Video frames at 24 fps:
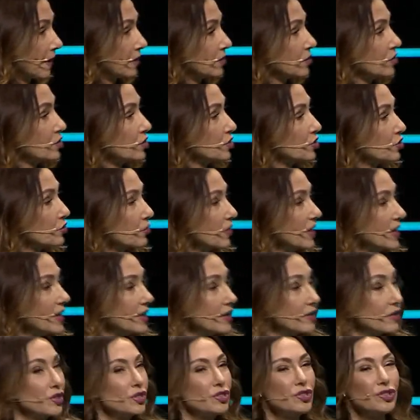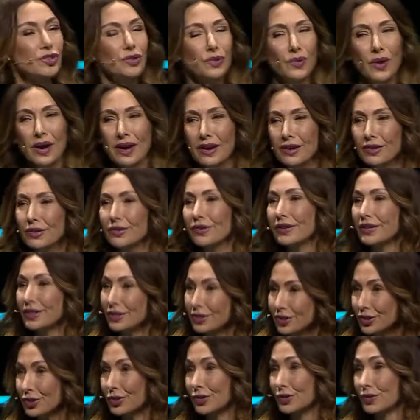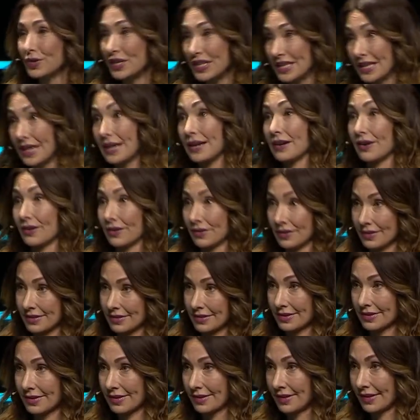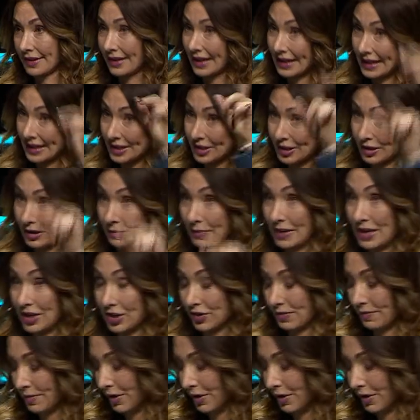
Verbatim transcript: to shrink the 202 years exclamation